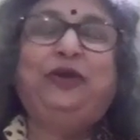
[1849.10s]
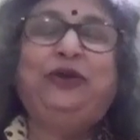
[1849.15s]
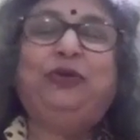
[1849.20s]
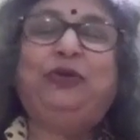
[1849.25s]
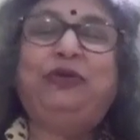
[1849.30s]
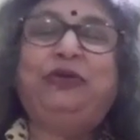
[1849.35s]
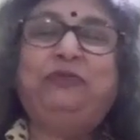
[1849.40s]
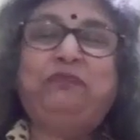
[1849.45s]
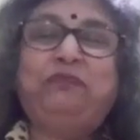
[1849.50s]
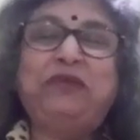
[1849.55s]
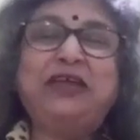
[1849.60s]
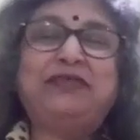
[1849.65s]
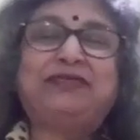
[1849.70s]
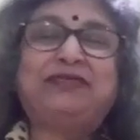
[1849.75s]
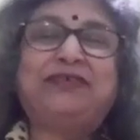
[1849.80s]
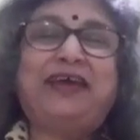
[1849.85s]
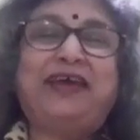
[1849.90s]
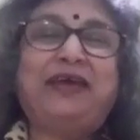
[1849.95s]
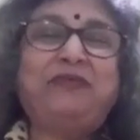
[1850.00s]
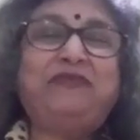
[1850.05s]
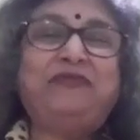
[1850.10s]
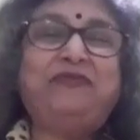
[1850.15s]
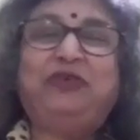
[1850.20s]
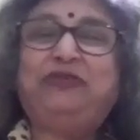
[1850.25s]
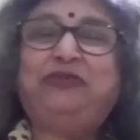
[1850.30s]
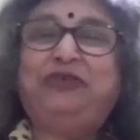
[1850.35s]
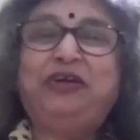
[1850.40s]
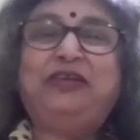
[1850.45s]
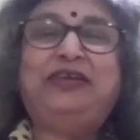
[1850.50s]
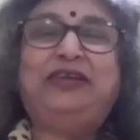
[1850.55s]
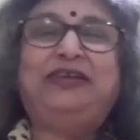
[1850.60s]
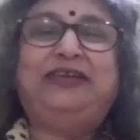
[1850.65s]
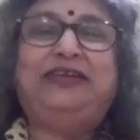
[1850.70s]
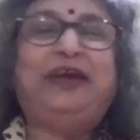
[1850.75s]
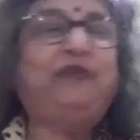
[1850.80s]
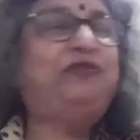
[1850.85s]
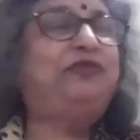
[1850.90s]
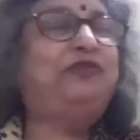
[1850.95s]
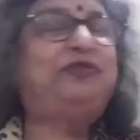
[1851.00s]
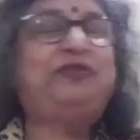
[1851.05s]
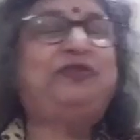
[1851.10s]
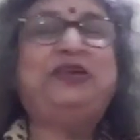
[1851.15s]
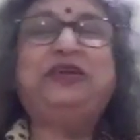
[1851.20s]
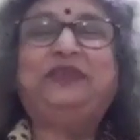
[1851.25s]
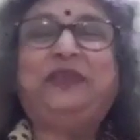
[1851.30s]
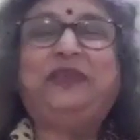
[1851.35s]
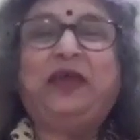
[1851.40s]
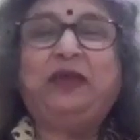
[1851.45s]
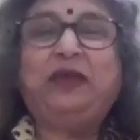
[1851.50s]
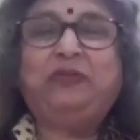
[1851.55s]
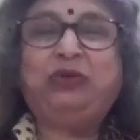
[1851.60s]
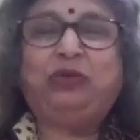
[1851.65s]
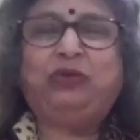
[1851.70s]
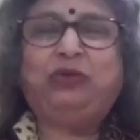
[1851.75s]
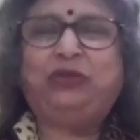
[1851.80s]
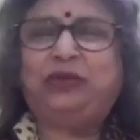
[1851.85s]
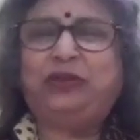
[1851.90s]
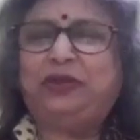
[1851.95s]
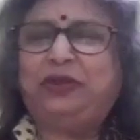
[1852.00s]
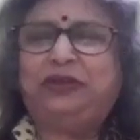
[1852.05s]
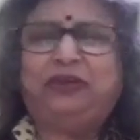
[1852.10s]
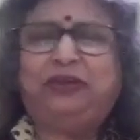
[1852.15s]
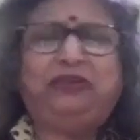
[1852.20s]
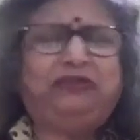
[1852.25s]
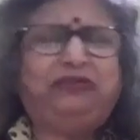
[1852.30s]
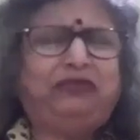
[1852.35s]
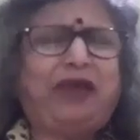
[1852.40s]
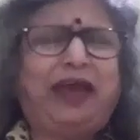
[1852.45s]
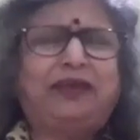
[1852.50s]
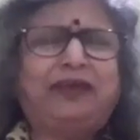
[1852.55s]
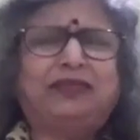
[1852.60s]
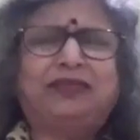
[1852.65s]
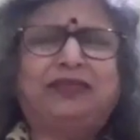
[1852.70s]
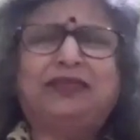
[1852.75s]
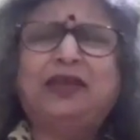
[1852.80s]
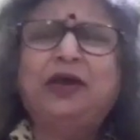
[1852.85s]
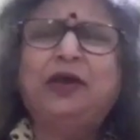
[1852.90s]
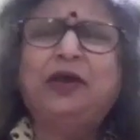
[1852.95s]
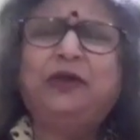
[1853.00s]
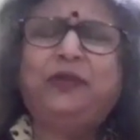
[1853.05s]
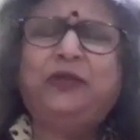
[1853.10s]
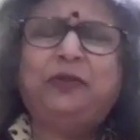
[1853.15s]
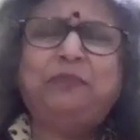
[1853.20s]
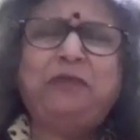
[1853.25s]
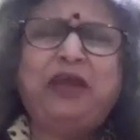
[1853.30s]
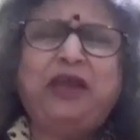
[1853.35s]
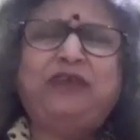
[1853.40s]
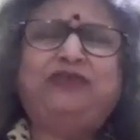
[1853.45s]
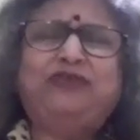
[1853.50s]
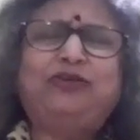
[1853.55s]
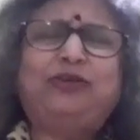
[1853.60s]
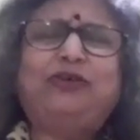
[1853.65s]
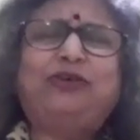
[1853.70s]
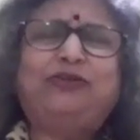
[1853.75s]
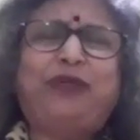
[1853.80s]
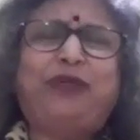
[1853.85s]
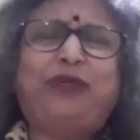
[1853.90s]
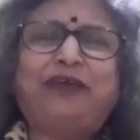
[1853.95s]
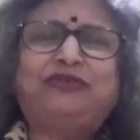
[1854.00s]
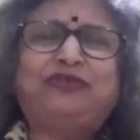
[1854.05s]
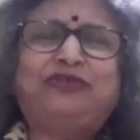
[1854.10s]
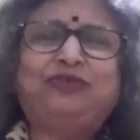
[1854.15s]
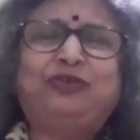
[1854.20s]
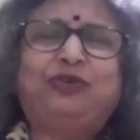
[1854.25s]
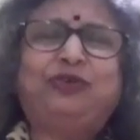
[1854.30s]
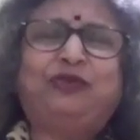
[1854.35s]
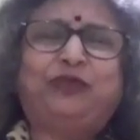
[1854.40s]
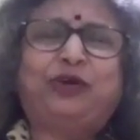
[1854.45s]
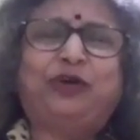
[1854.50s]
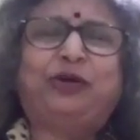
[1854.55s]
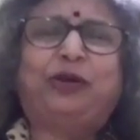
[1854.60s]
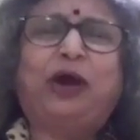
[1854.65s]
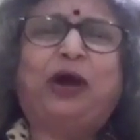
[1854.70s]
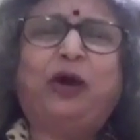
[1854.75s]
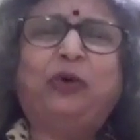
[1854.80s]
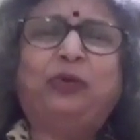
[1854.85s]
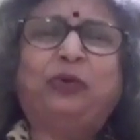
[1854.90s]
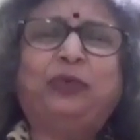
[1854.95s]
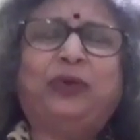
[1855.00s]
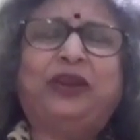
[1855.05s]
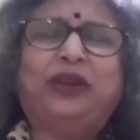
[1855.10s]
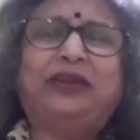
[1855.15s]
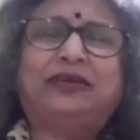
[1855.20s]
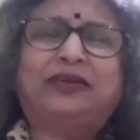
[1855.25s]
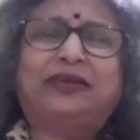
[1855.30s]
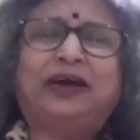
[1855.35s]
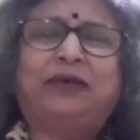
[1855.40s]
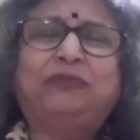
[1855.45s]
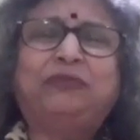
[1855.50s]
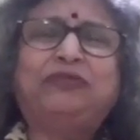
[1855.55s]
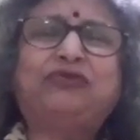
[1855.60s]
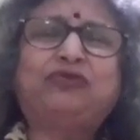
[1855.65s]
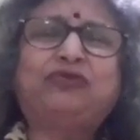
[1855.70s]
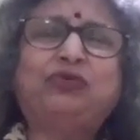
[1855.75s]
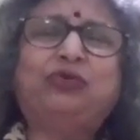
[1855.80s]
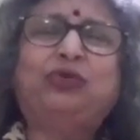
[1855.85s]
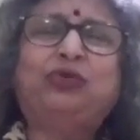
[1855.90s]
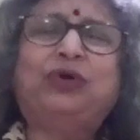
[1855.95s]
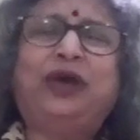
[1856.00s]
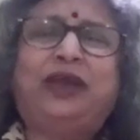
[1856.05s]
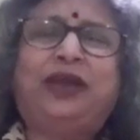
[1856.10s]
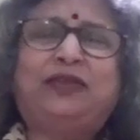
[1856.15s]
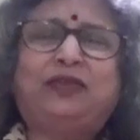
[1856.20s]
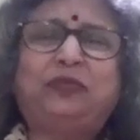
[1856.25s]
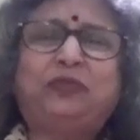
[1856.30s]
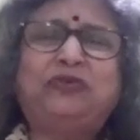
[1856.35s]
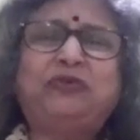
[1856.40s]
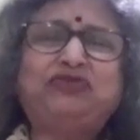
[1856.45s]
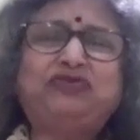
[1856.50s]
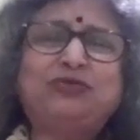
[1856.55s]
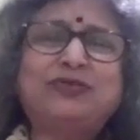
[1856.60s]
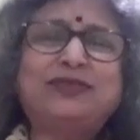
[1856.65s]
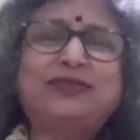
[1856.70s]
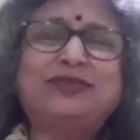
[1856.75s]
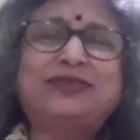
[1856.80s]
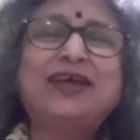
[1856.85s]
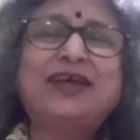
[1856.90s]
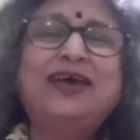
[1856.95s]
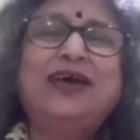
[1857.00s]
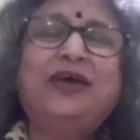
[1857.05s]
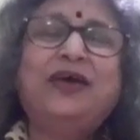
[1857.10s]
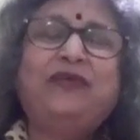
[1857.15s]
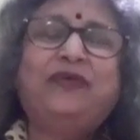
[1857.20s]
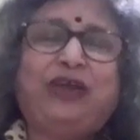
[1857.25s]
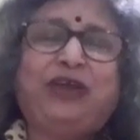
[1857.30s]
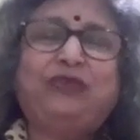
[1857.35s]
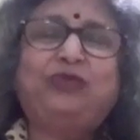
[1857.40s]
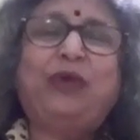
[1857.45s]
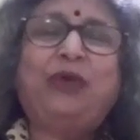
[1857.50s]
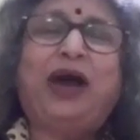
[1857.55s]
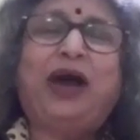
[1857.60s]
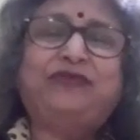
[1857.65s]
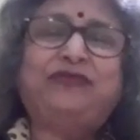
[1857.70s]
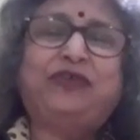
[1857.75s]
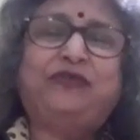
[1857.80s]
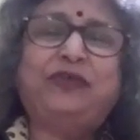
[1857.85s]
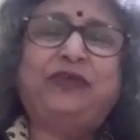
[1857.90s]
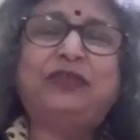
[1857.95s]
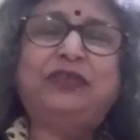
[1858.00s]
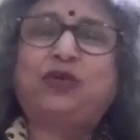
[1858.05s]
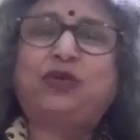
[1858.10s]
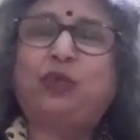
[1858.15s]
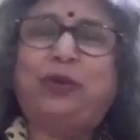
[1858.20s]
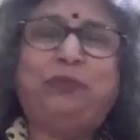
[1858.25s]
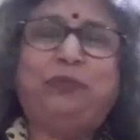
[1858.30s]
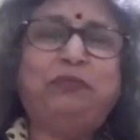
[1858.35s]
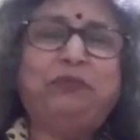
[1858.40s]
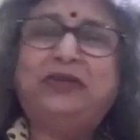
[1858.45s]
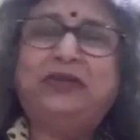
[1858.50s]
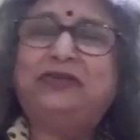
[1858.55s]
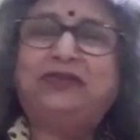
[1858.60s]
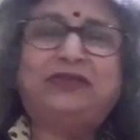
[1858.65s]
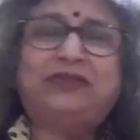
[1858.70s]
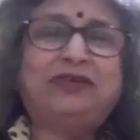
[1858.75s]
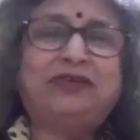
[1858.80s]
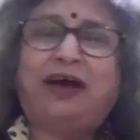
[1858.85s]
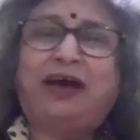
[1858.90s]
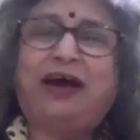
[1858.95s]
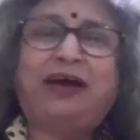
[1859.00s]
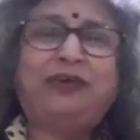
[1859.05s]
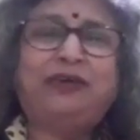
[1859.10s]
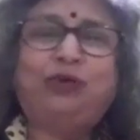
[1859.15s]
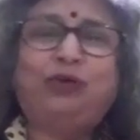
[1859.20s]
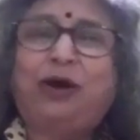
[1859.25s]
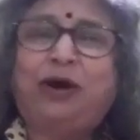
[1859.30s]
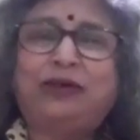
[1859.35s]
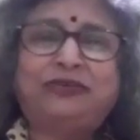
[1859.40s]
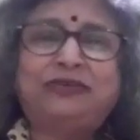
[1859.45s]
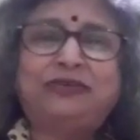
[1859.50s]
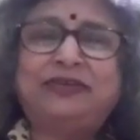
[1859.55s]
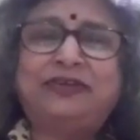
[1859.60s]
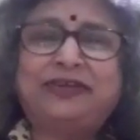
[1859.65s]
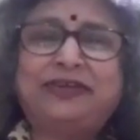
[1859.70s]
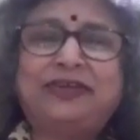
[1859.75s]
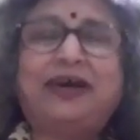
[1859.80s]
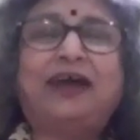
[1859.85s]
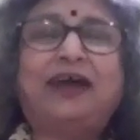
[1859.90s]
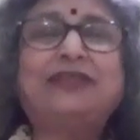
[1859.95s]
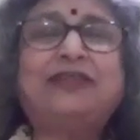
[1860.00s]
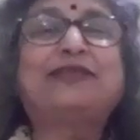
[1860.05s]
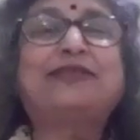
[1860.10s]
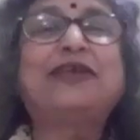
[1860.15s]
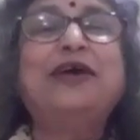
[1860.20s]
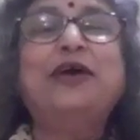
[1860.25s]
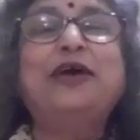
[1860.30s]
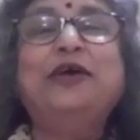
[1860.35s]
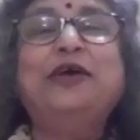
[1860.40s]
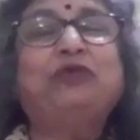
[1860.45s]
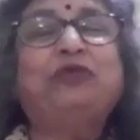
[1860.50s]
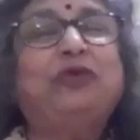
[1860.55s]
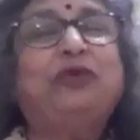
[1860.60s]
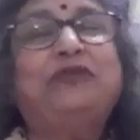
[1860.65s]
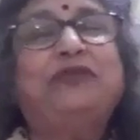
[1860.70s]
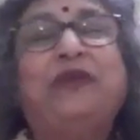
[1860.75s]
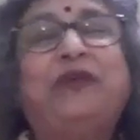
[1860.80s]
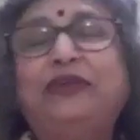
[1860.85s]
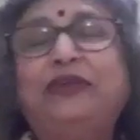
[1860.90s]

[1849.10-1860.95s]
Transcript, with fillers: in peacetime, we really love seeing them. It attracts the major attraction of the crowd when it comes to exhibitions where you have defense equipment are your artillery guns. So it's